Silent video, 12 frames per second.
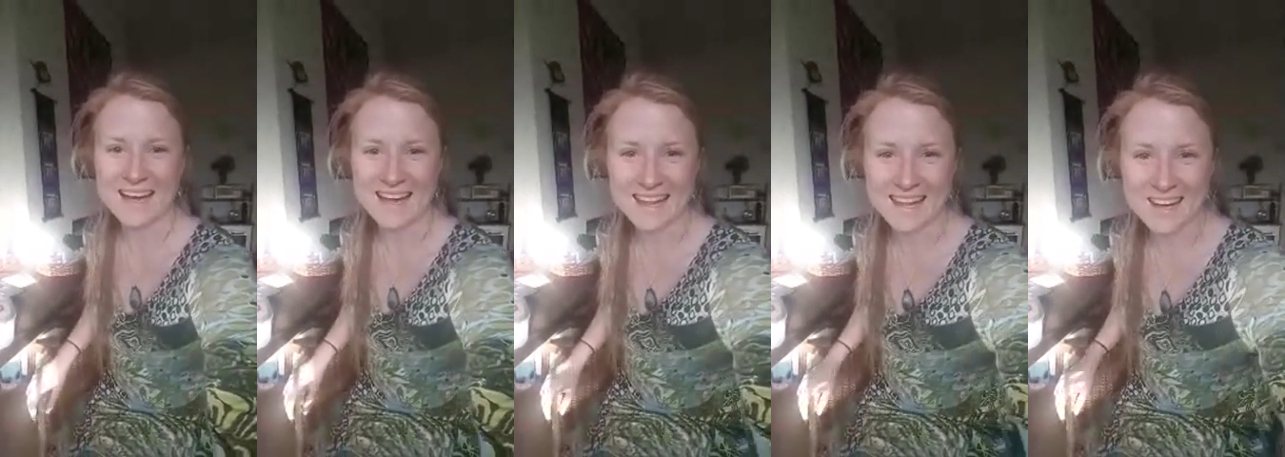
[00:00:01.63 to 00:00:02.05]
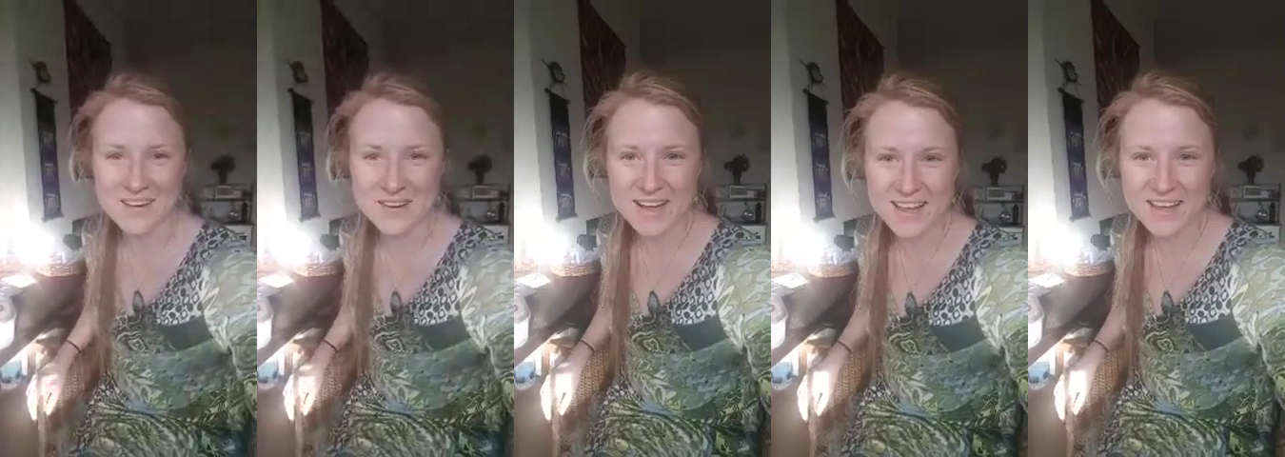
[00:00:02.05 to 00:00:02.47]

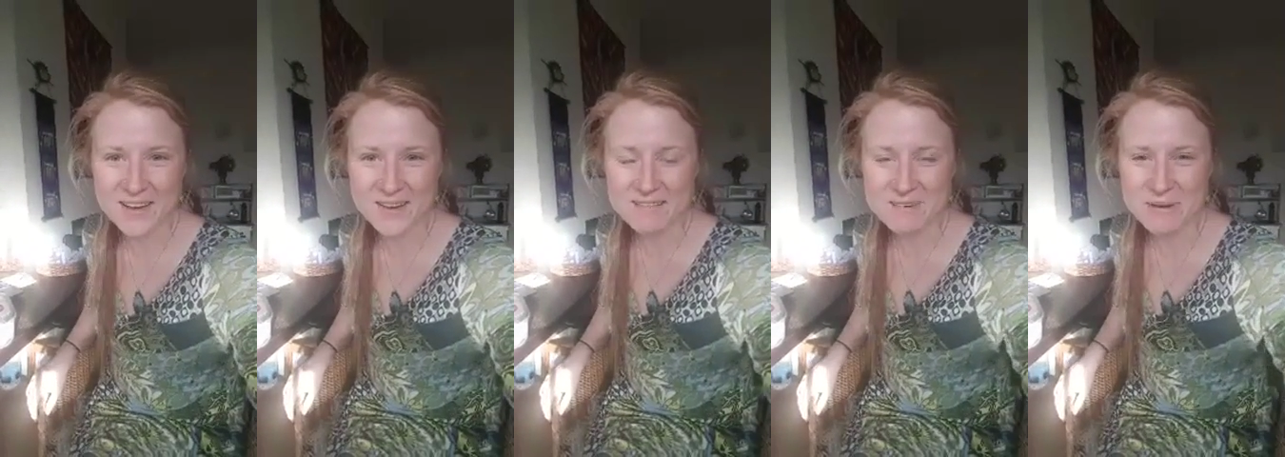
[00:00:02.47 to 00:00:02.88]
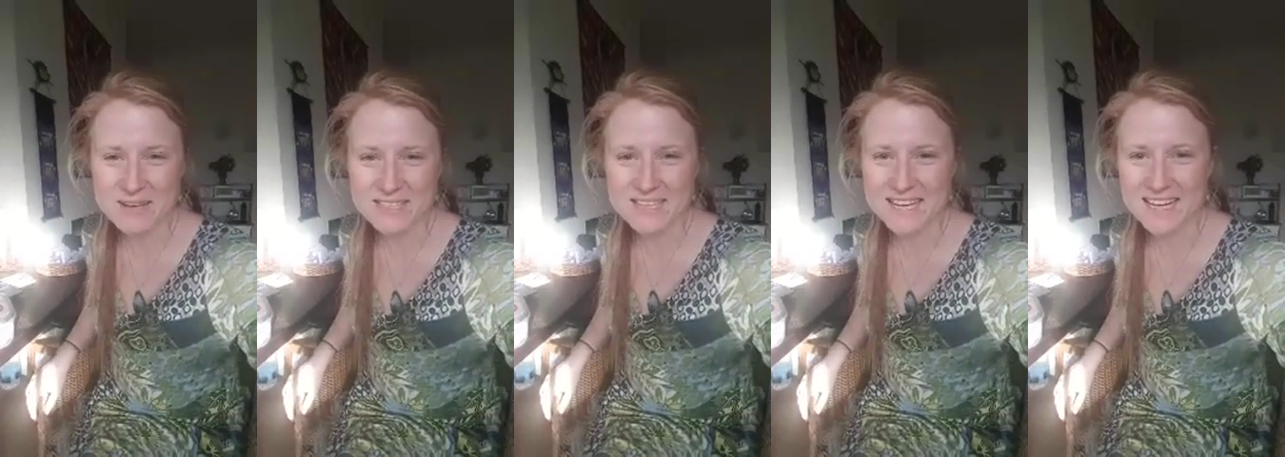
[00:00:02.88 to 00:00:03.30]
Hello
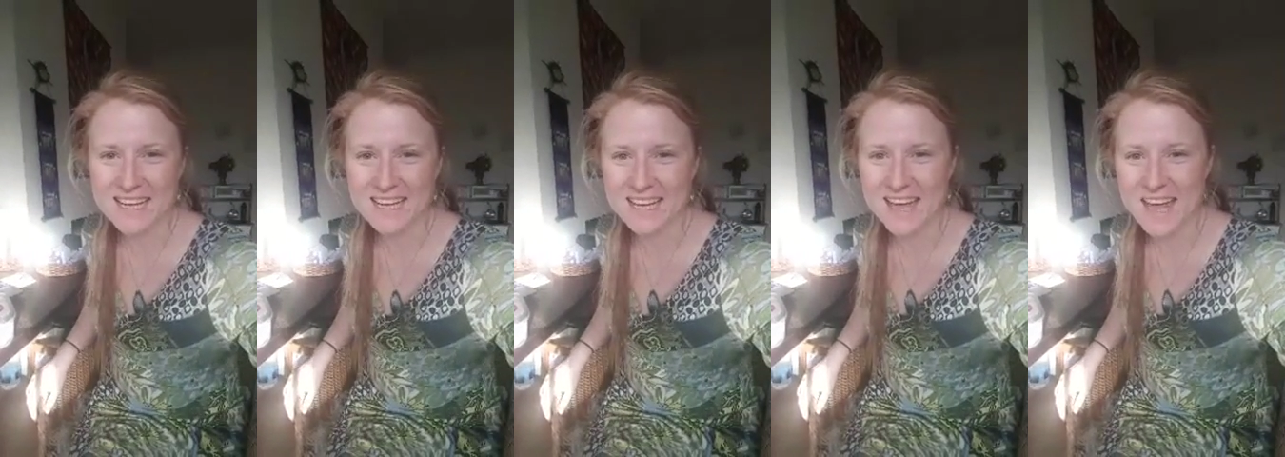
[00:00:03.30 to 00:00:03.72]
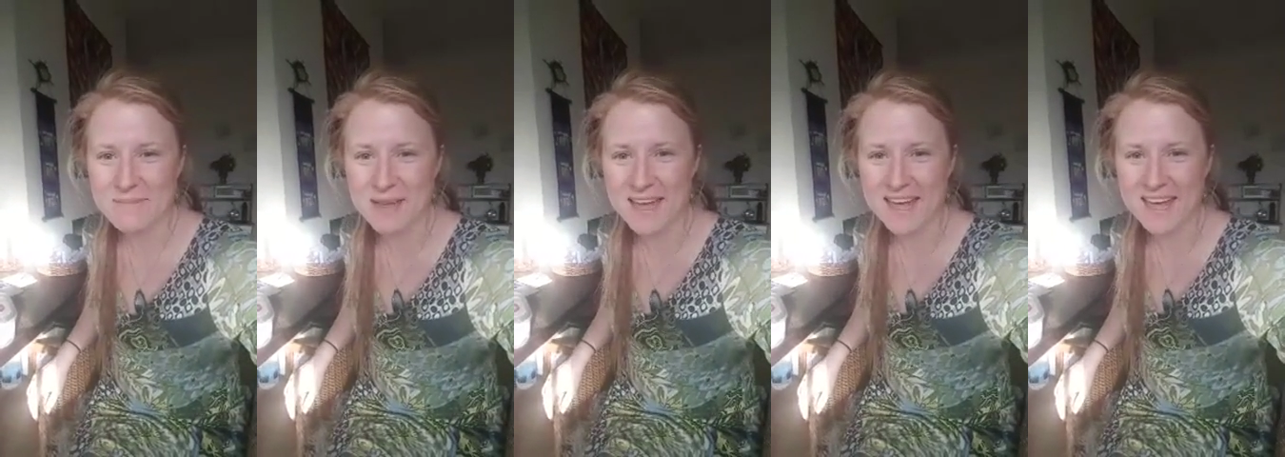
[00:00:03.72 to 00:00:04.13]
everybody,
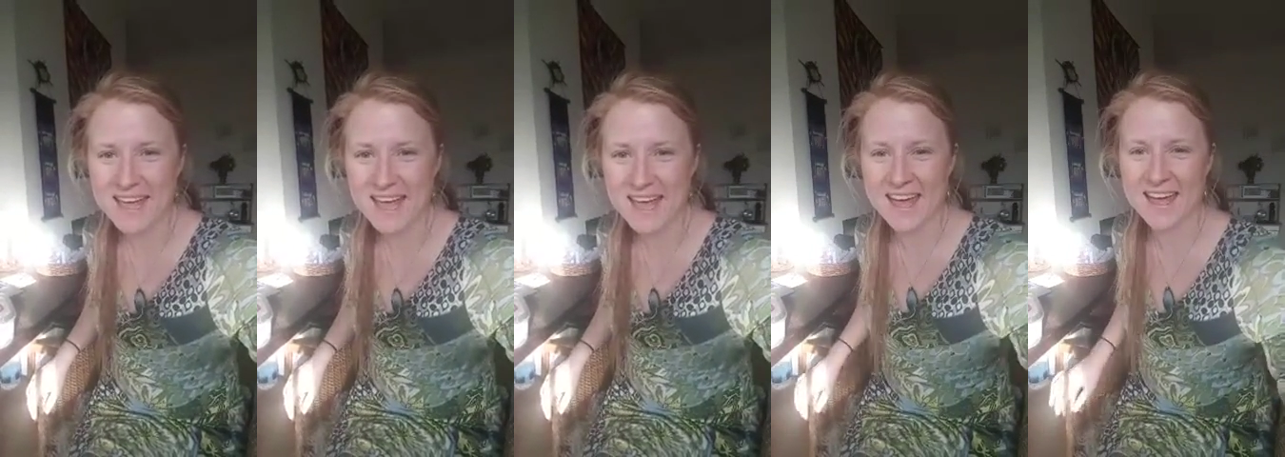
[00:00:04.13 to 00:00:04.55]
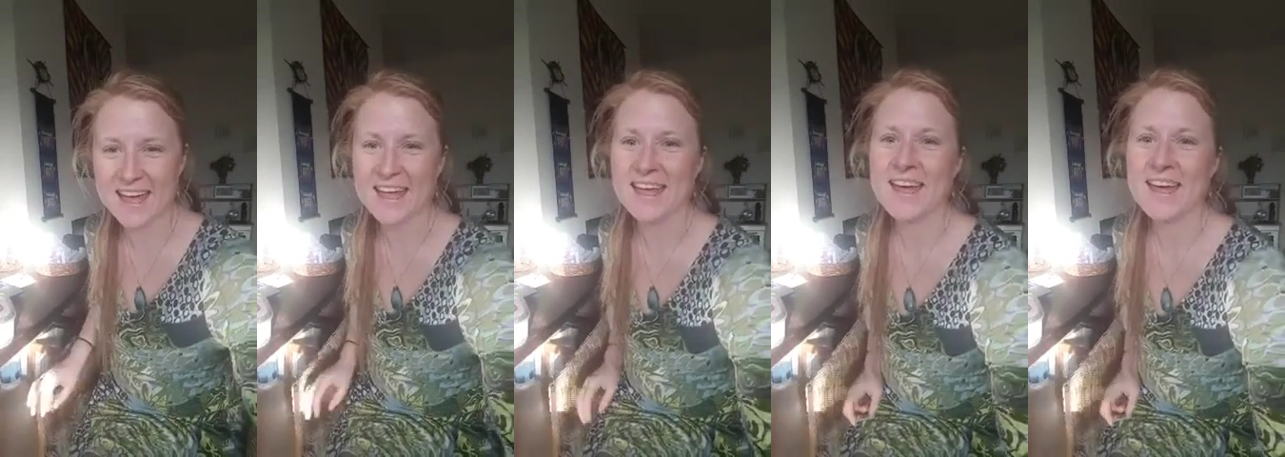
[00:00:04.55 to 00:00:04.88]
Emma here.